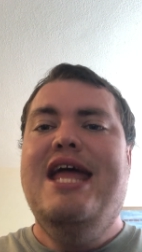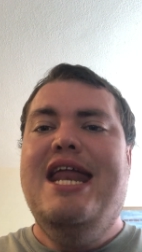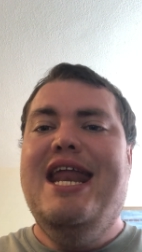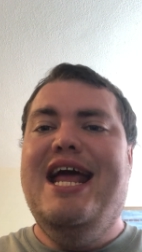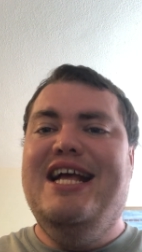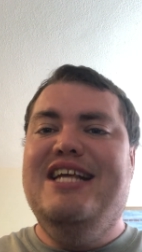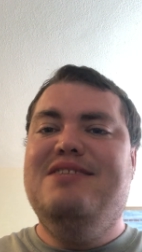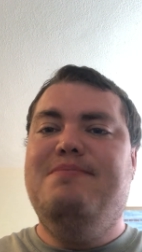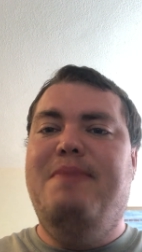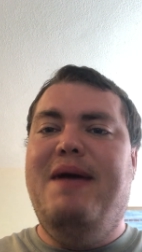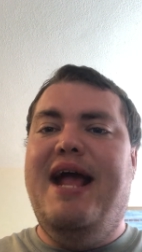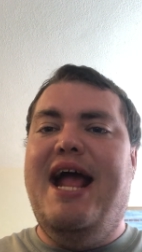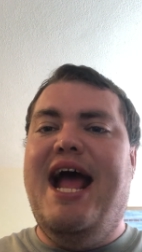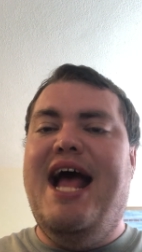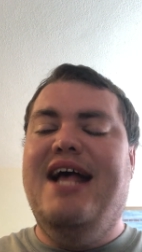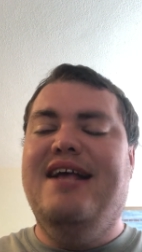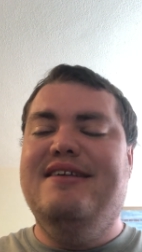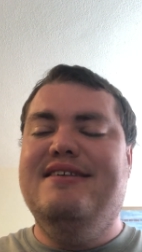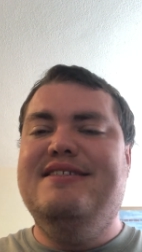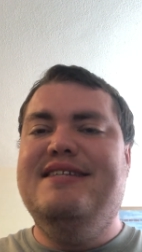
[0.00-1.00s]
nice big
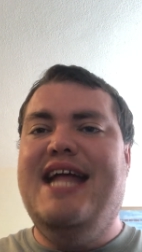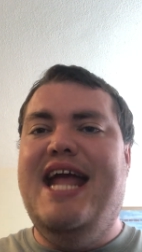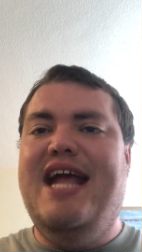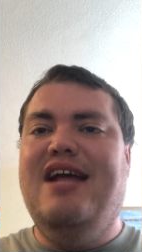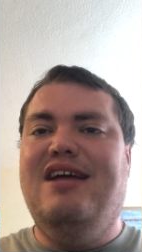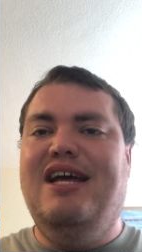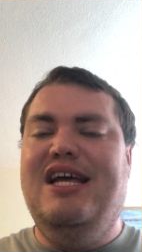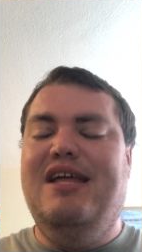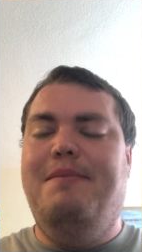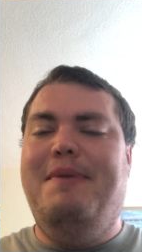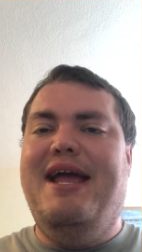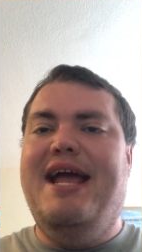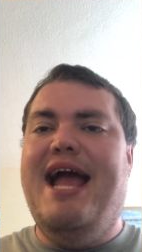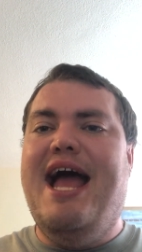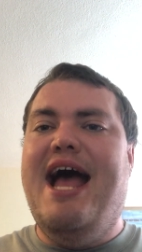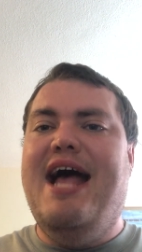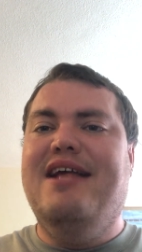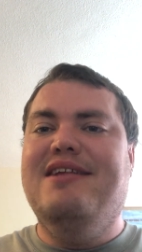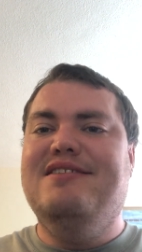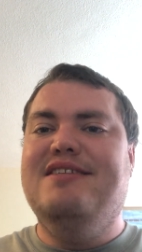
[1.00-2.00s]
ass steak, like a big
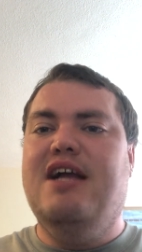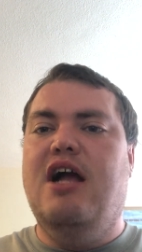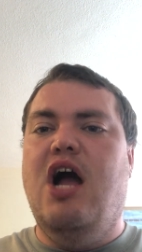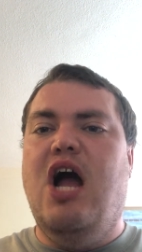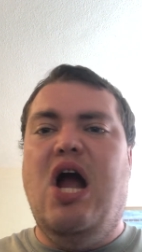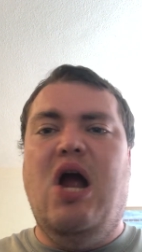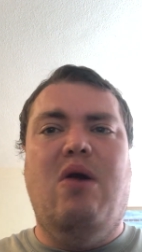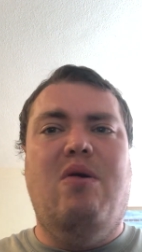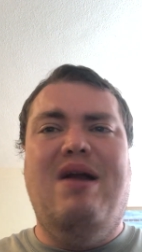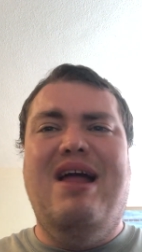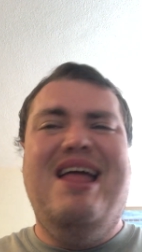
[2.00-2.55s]
ass cigar.